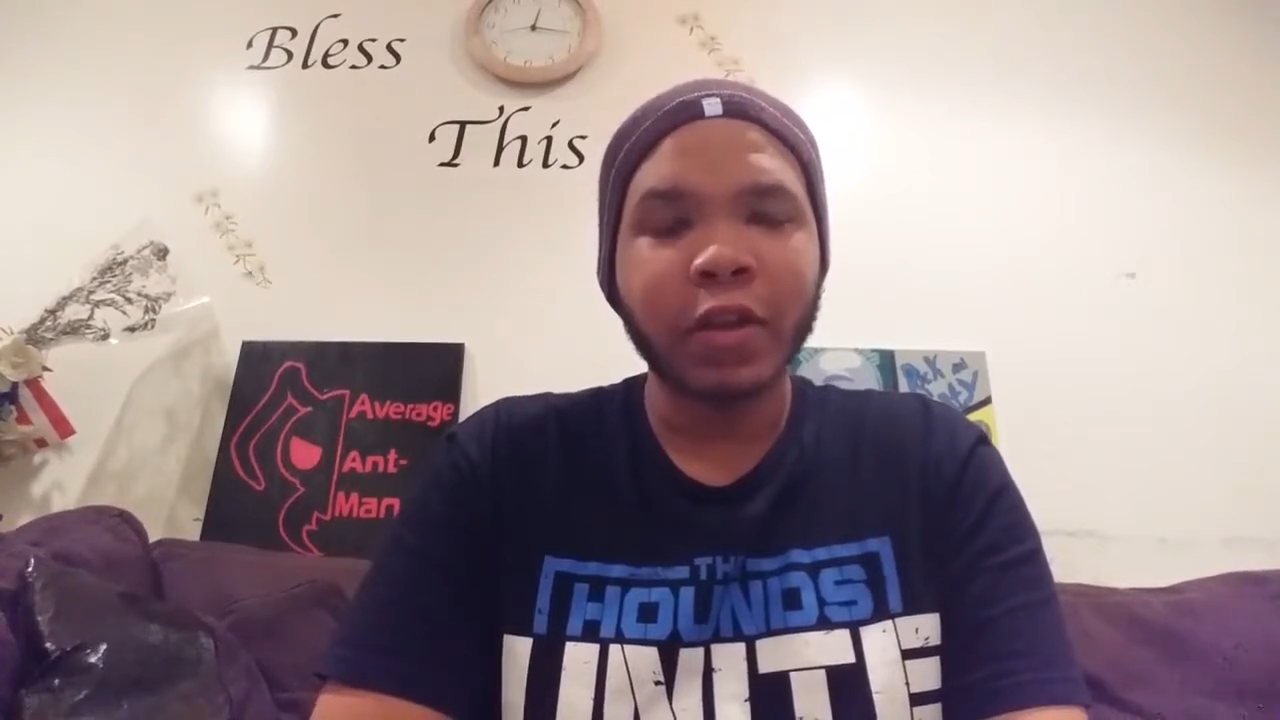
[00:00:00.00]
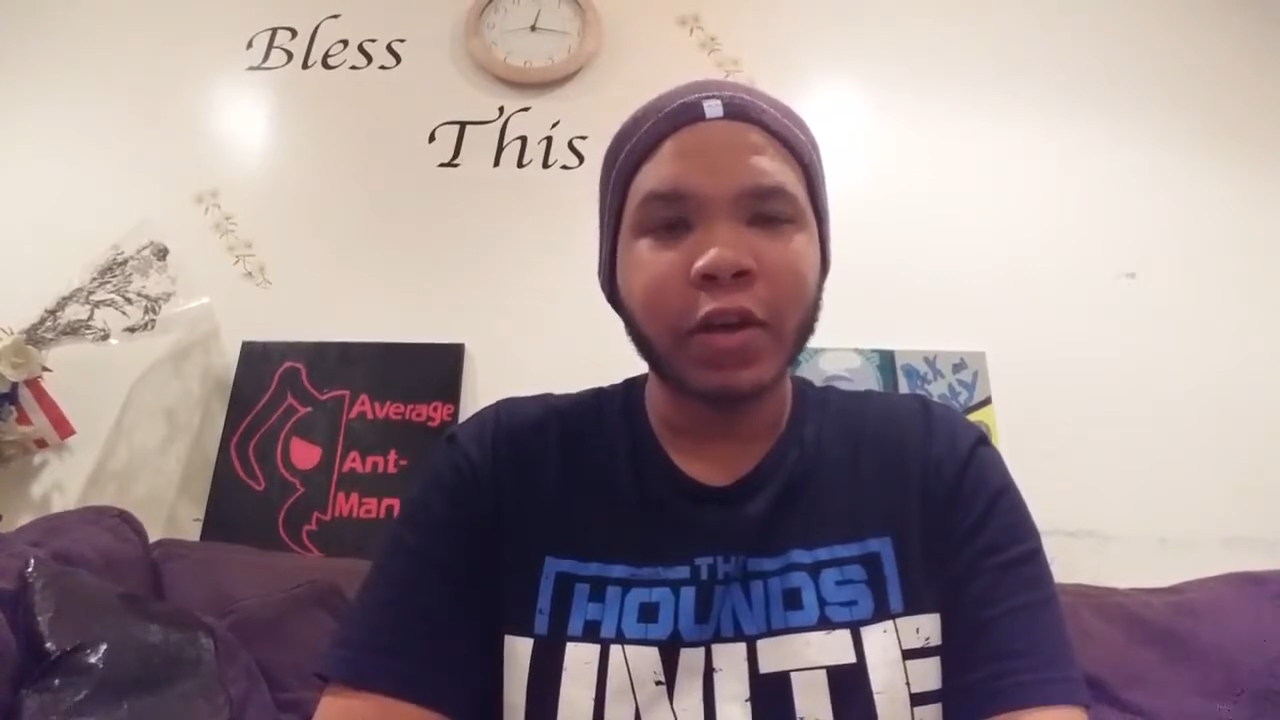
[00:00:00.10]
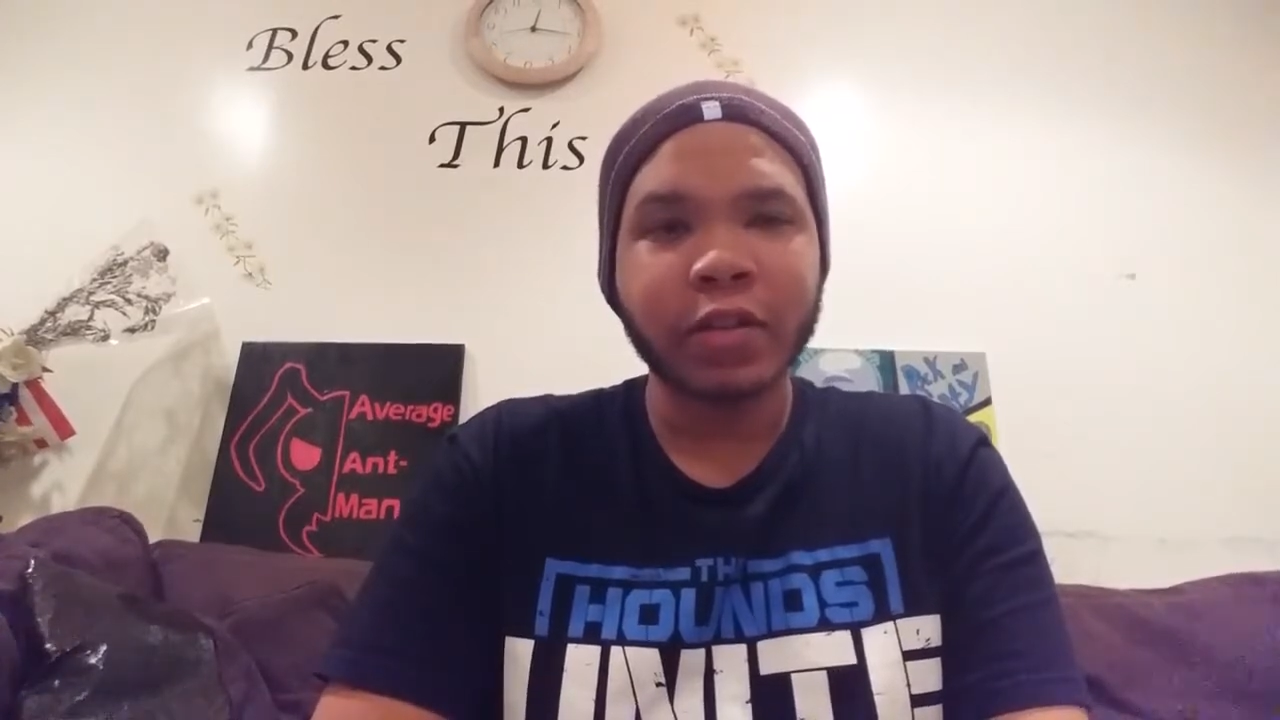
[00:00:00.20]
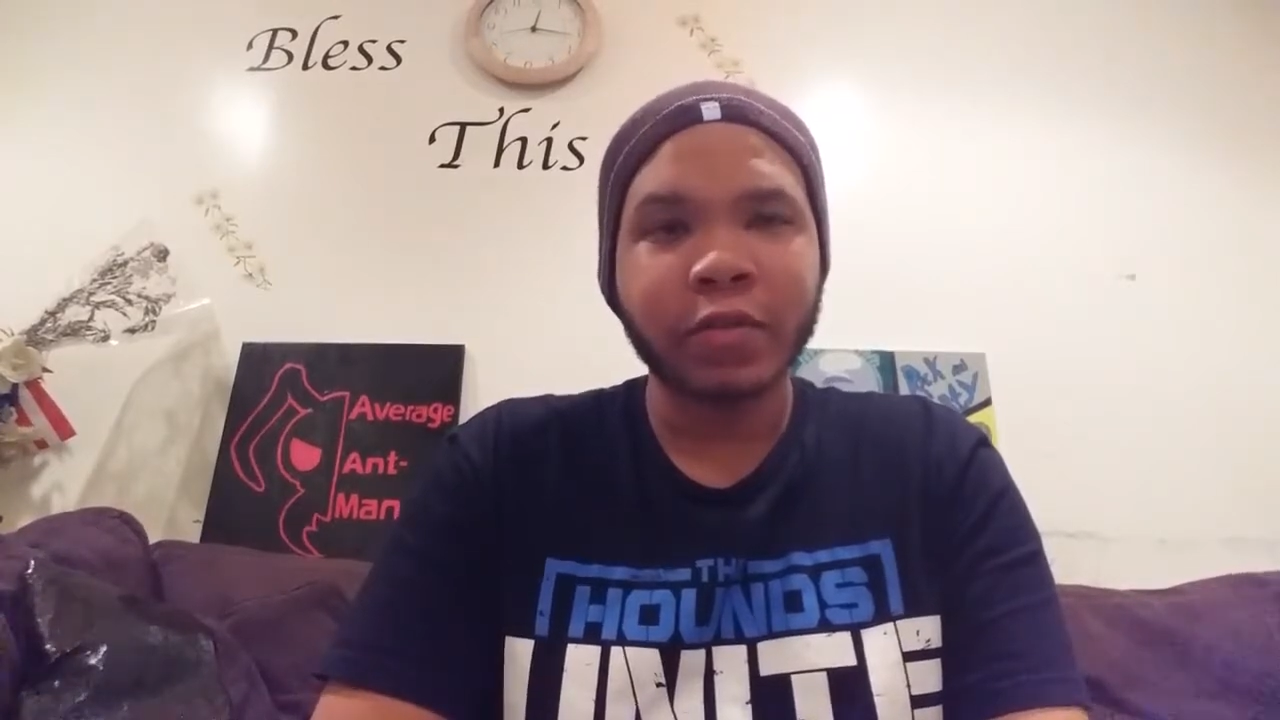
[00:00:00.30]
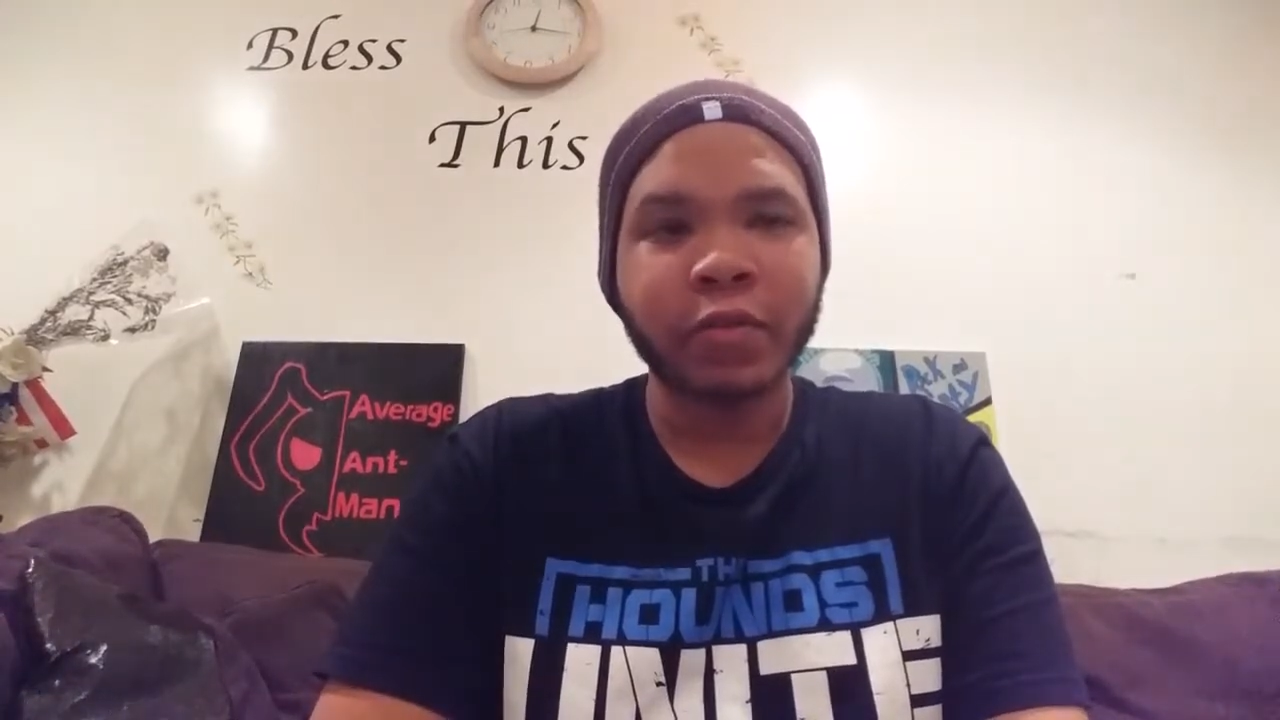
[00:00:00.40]
the
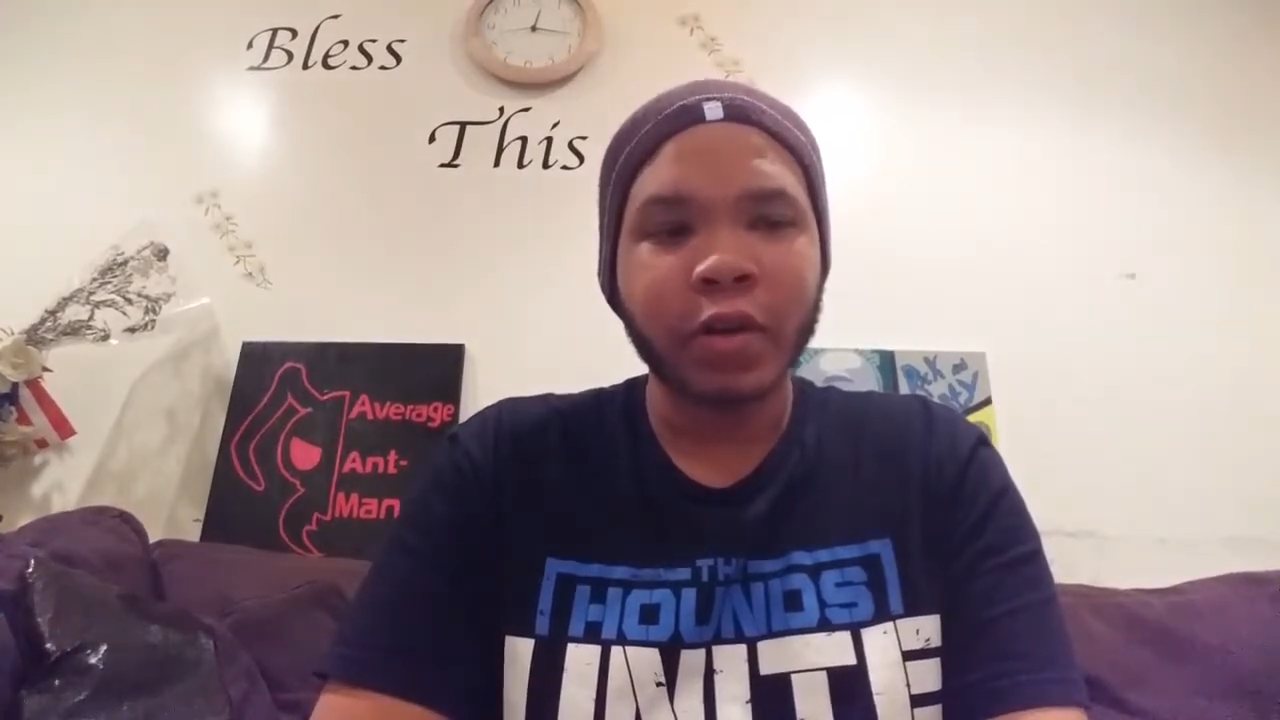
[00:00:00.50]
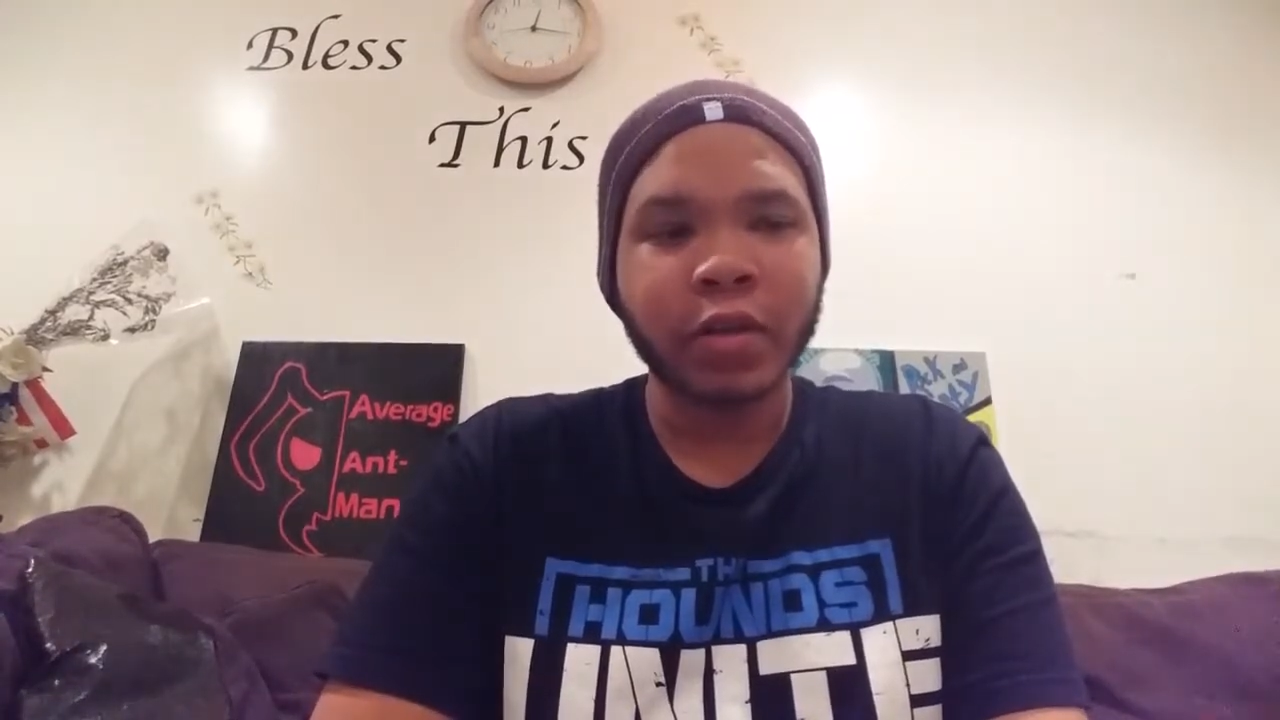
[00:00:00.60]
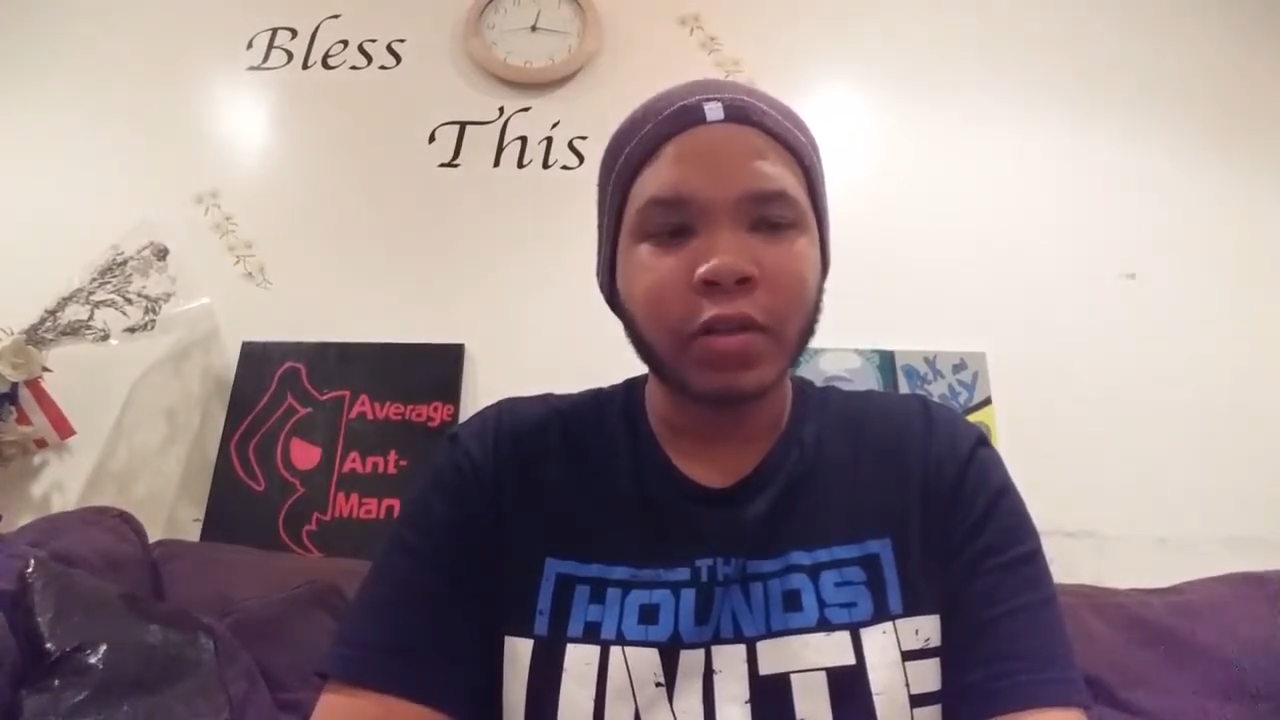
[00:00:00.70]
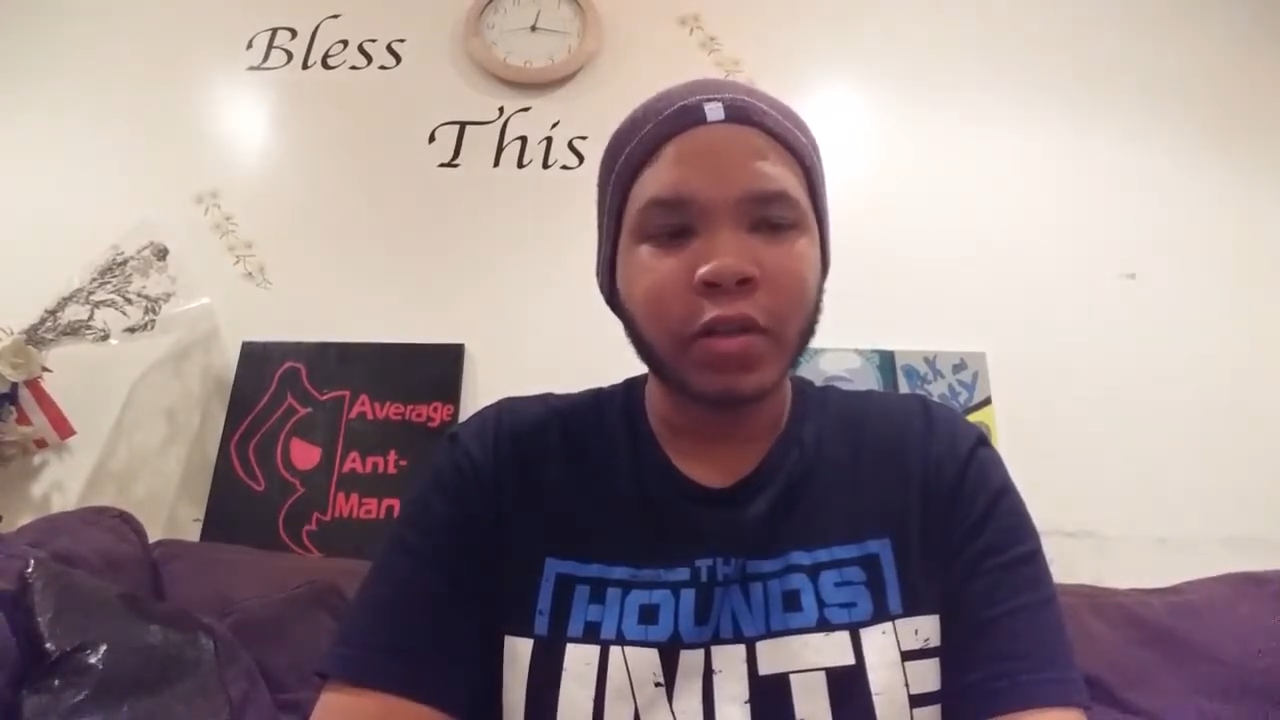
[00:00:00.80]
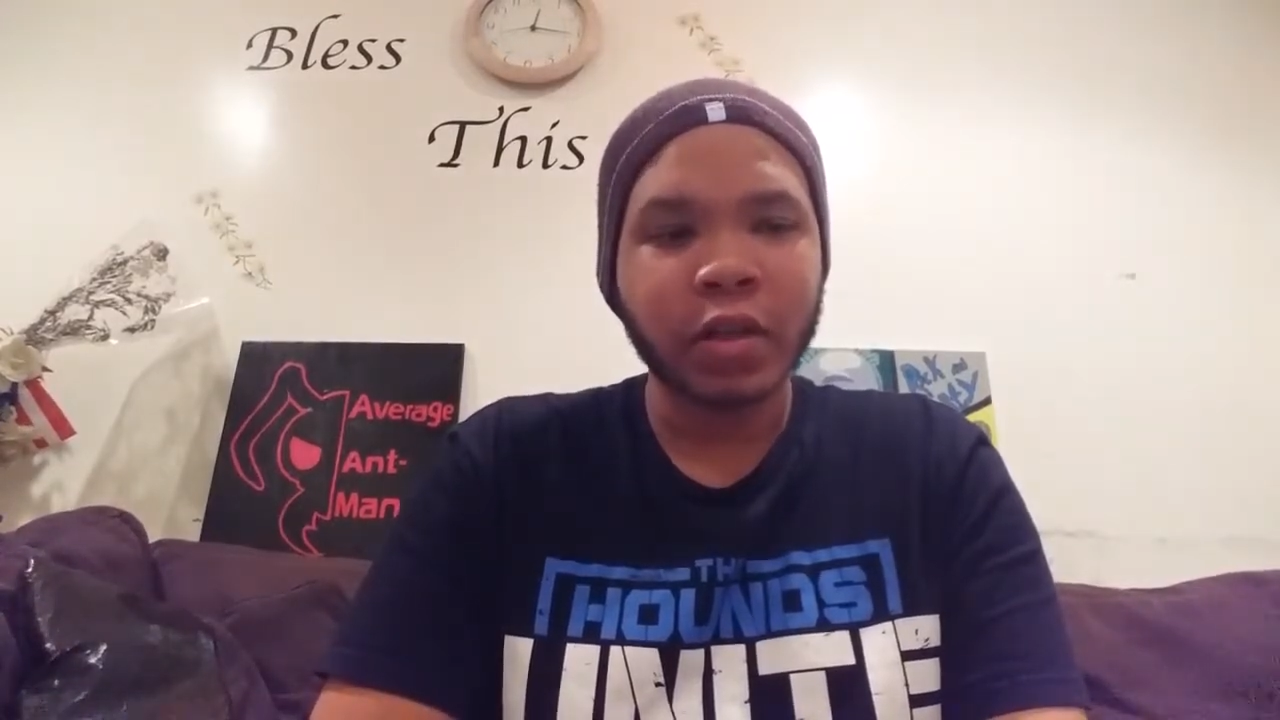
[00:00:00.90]
loss of
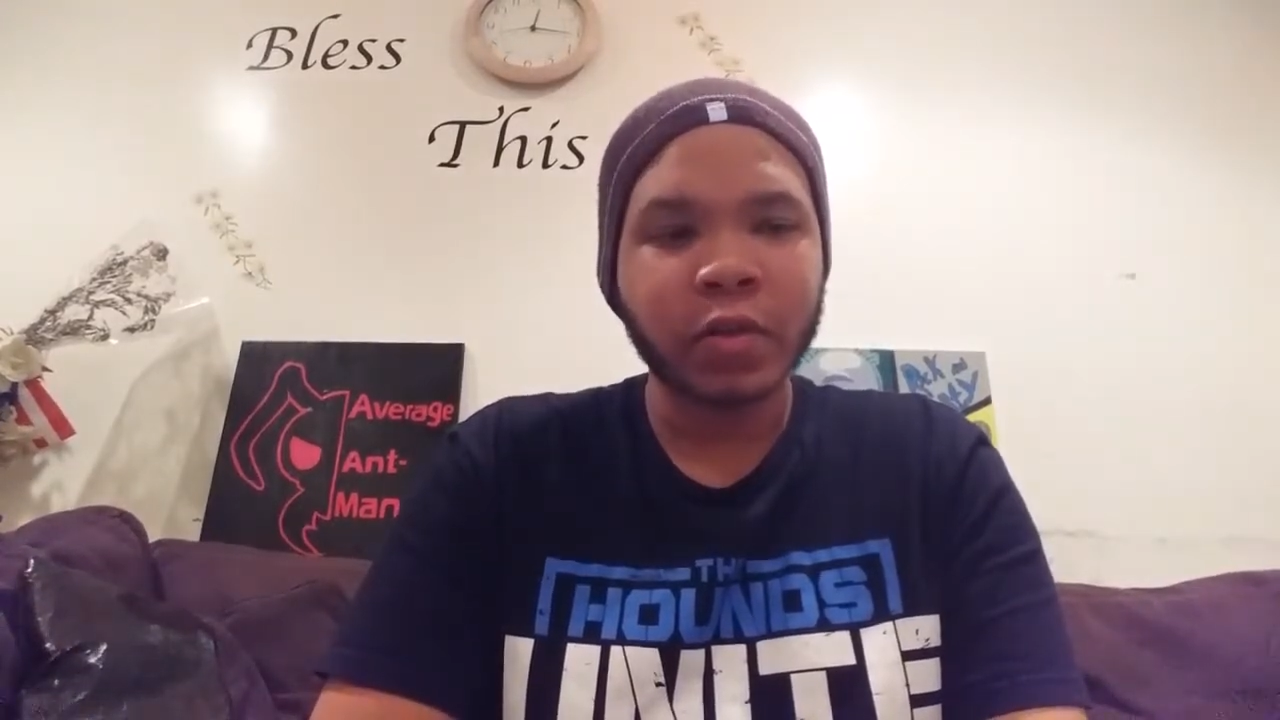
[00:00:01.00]
friends,